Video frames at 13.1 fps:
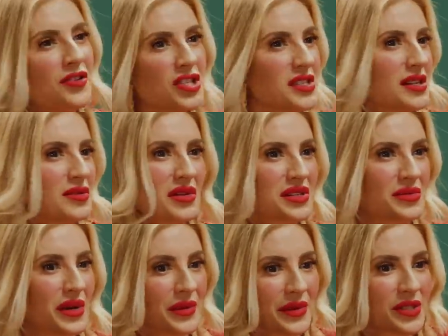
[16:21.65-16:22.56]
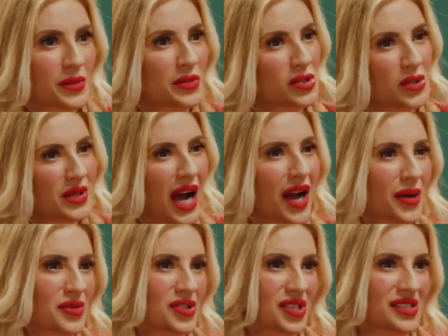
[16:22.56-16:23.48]
I just think it was, it was, we were so young.
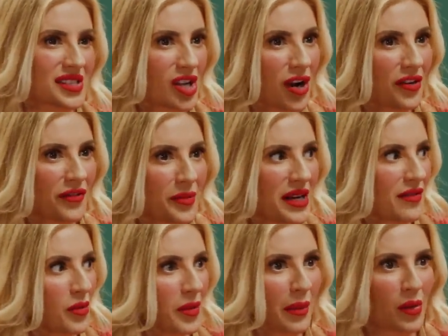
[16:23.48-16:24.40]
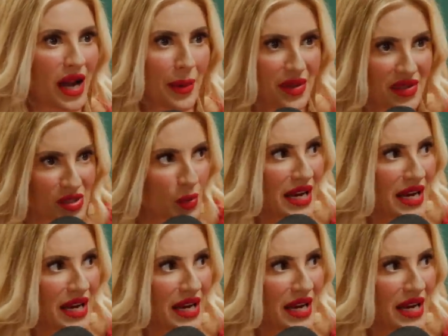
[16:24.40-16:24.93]
It was just it's hard for me to even remember what happened this